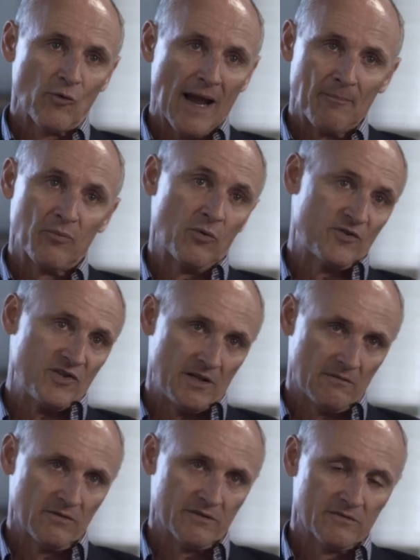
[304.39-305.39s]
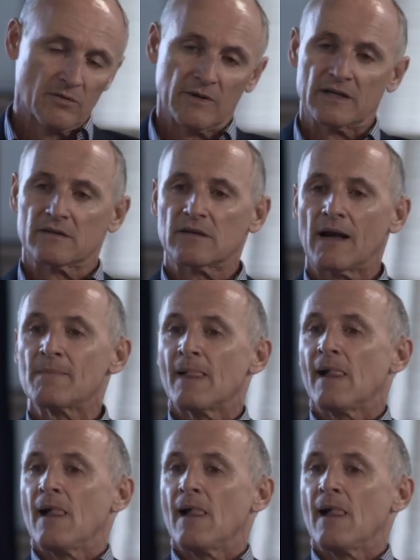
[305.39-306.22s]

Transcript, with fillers: Rep, which he was doing at the time,